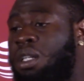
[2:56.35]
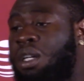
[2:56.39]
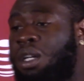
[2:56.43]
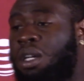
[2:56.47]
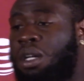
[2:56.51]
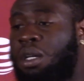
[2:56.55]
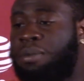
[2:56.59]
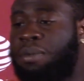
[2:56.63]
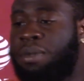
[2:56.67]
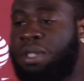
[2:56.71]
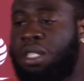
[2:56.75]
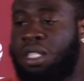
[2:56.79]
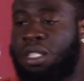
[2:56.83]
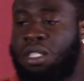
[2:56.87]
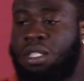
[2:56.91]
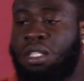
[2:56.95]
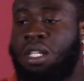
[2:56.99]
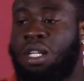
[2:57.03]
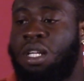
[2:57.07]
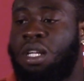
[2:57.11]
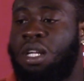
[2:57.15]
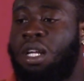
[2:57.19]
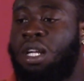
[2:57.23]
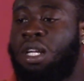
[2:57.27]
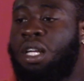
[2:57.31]
And
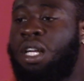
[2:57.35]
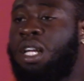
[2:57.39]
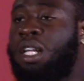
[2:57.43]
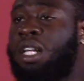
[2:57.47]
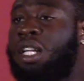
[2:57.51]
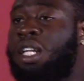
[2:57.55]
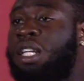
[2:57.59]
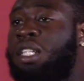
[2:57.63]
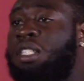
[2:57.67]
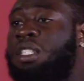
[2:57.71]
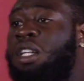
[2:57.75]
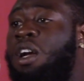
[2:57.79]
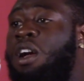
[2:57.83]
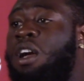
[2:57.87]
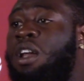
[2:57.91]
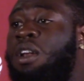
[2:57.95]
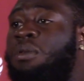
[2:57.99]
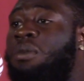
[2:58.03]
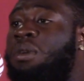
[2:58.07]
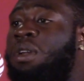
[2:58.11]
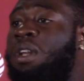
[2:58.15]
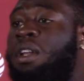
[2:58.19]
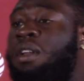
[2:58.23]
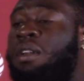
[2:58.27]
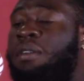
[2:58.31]
again, it's hard to
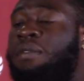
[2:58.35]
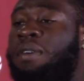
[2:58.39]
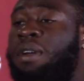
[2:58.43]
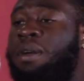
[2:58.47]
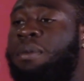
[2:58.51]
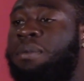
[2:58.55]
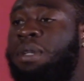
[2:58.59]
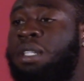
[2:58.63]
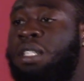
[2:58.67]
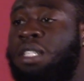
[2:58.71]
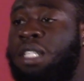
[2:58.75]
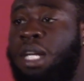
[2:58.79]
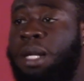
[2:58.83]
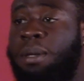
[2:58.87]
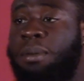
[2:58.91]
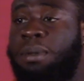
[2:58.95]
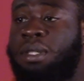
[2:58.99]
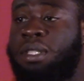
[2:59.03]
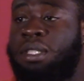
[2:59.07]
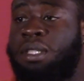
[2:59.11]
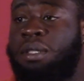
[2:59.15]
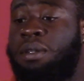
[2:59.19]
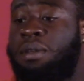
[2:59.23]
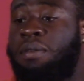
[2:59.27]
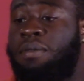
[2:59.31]
win in November,
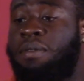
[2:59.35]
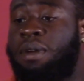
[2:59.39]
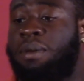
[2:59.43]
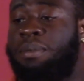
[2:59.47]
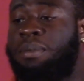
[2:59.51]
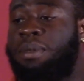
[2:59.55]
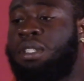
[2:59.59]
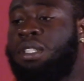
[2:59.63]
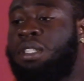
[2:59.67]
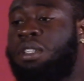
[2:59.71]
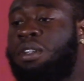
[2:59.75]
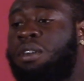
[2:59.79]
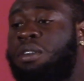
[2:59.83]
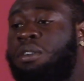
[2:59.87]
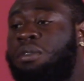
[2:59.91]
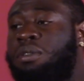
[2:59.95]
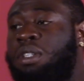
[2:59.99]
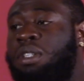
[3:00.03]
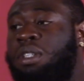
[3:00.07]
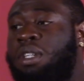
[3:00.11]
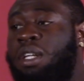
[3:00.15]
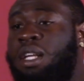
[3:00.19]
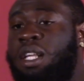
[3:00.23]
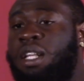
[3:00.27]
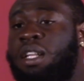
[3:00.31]
championship in November, you know,
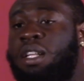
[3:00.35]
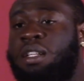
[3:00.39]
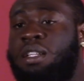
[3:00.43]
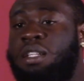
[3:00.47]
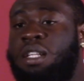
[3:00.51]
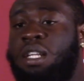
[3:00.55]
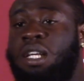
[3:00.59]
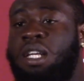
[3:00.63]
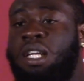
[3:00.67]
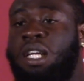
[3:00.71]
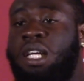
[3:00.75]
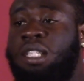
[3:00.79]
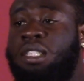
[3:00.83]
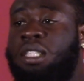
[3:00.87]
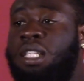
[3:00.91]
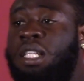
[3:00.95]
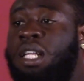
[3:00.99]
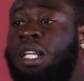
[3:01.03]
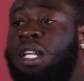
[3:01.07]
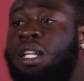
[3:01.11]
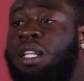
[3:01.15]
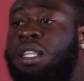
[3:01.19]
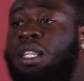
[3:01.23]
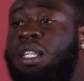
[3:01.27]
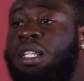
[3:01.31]
and it's the
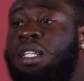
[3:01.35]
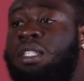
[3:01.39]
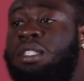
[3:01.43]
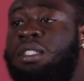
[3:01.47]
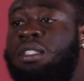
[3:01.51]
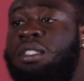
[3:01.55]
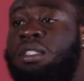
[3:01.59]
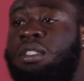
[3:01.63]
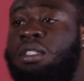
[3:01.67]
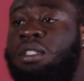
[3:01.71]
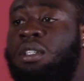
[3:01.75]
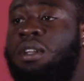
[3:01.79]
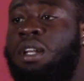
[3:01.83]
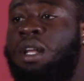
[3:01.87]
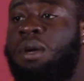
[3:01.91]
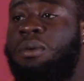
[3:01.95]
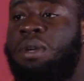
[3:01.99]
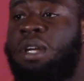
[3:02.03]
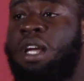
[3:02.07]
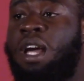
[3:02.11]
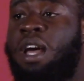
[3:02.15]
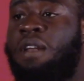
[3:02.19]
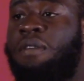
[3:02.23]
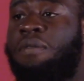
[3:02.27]
little things, you know, that we got